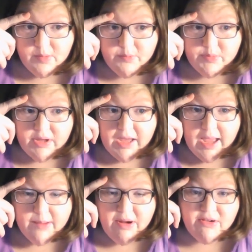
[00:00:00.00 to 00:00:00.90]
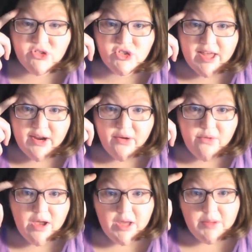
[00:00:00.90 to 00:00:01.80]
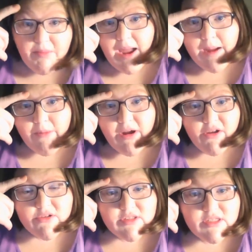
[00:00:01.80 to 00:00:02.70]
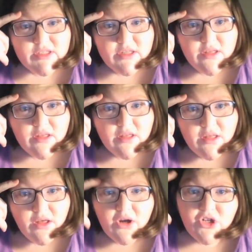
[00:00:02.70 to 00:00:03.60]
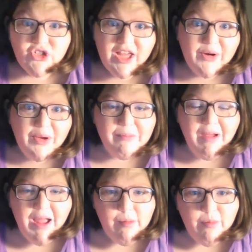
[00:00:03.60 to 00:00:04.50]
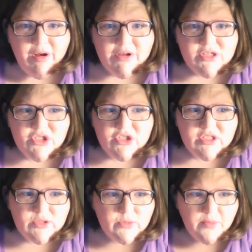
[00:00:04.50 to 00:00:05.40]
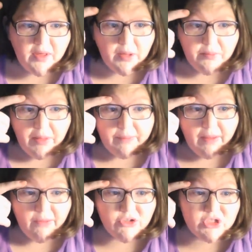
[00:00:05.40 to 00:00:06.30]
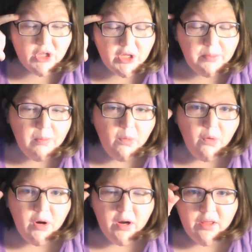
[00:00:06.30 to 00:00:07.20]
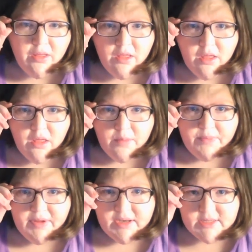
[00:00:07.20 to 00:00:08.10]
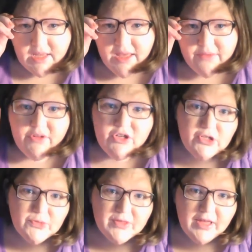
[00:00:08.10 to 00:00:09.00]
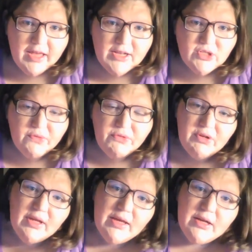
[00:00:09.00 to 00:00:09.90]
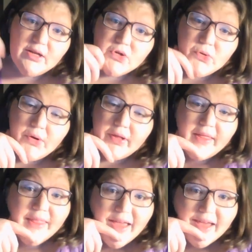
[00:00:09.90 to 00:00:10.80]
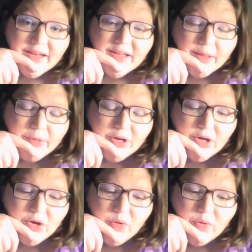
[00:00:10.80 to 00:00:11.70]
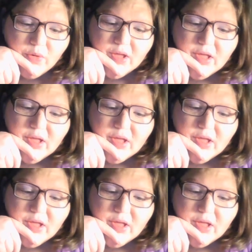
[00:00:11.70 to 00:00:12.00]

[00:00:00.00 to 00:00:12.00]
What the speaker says: put eyebrow shadow on my eyebrows, or shadow on my eyebrows, just to make them pop out just a little bit more, because I have issues with that. So if you need a tutorial on that, let me know.